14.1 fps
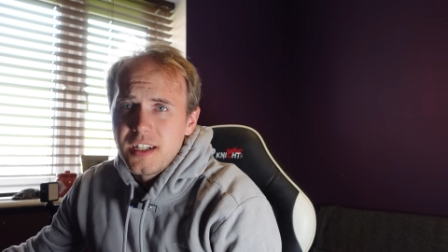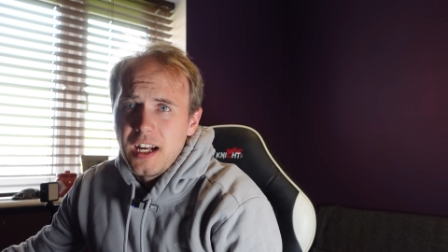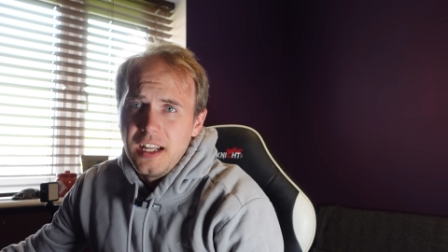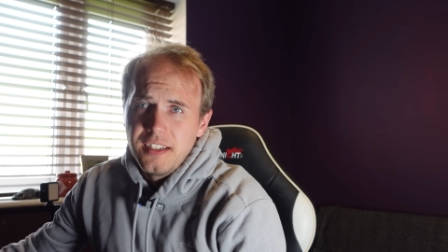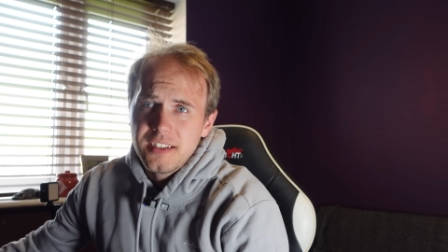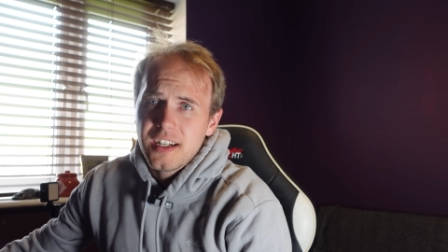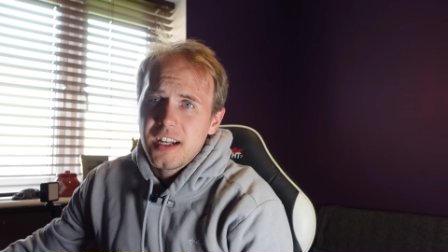
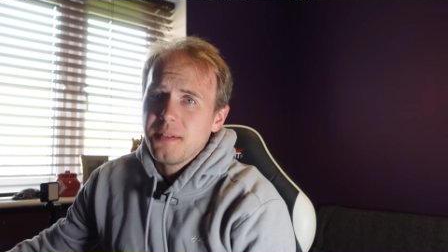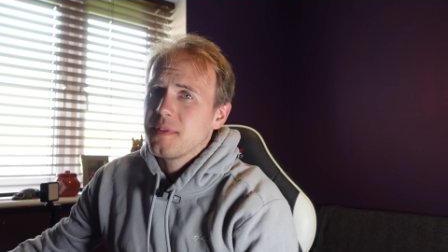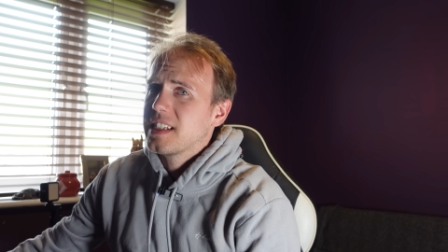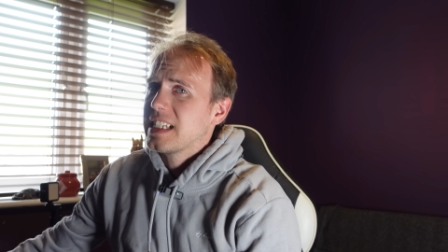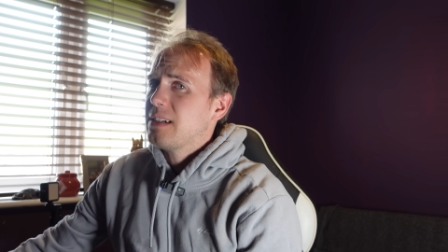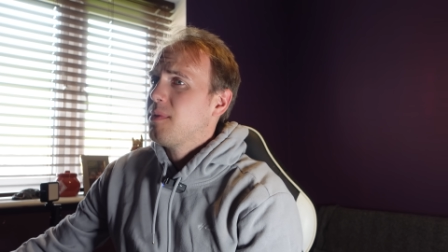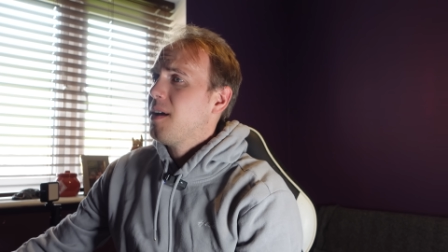done, time to
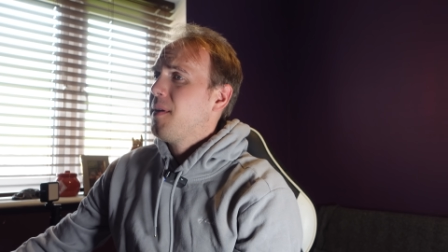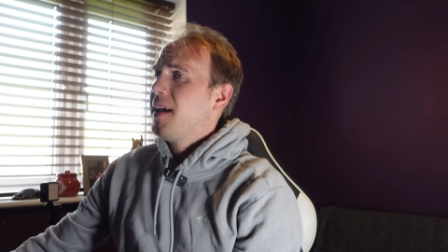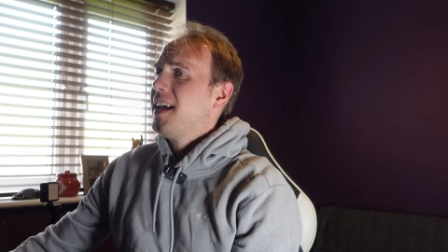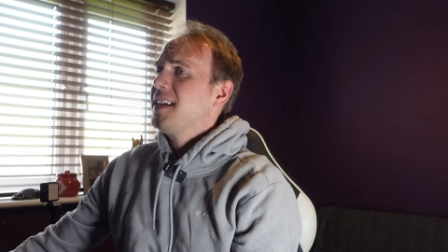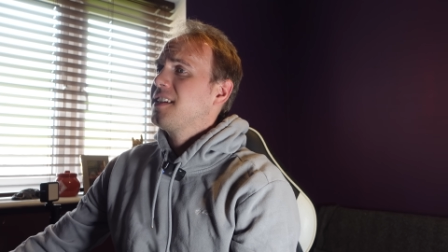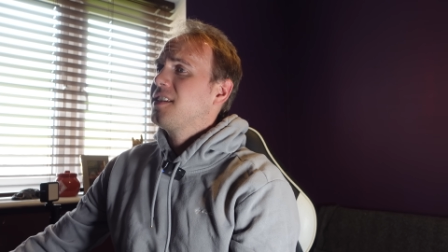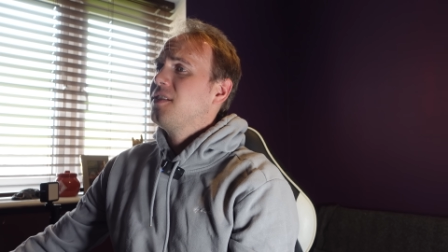see where we're
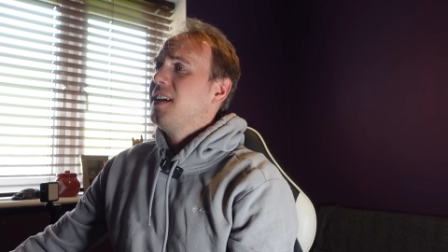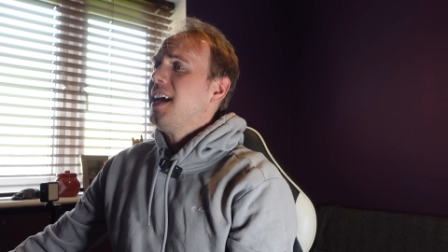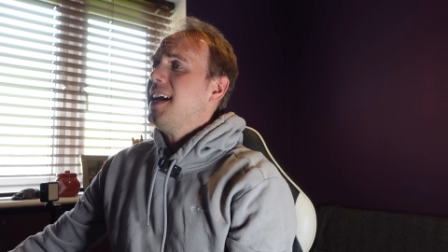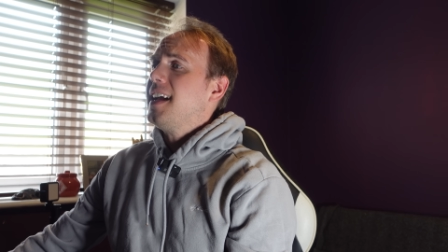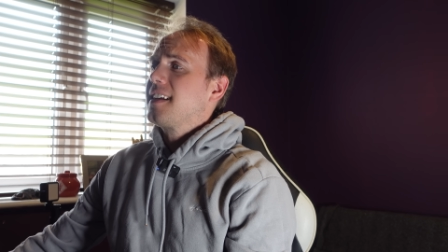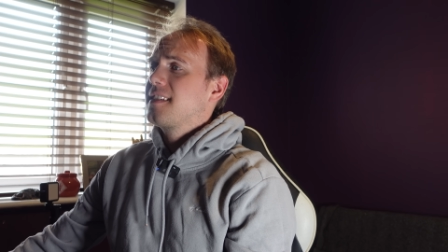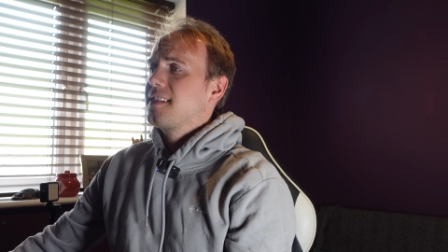heading to
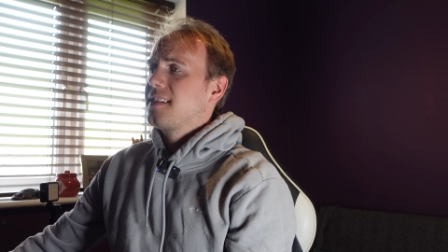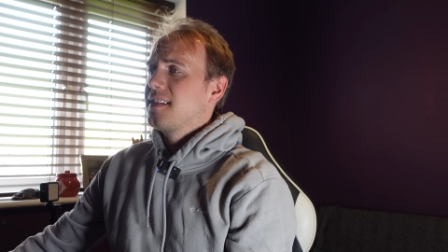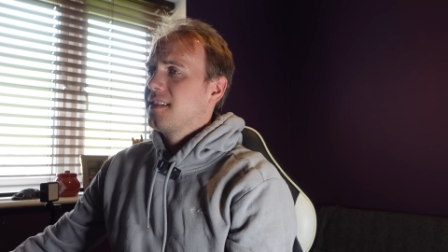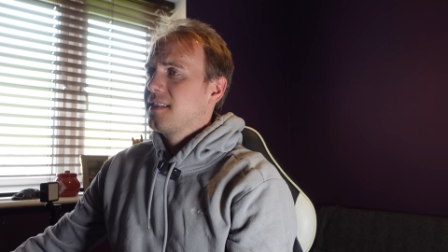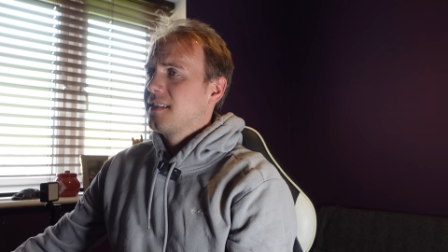next.